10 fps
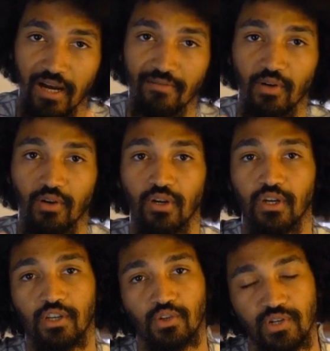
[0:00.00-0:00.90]
have a
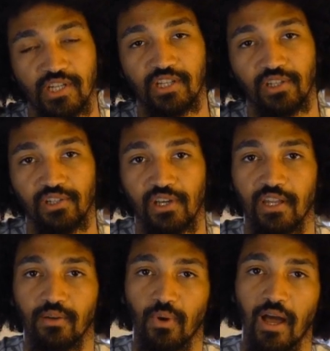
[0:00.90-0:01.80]
critical,
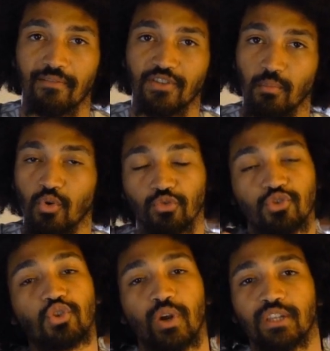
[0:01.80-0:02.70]
and will have some
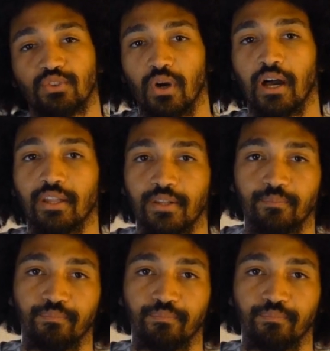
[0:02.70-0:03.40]
constraint to add.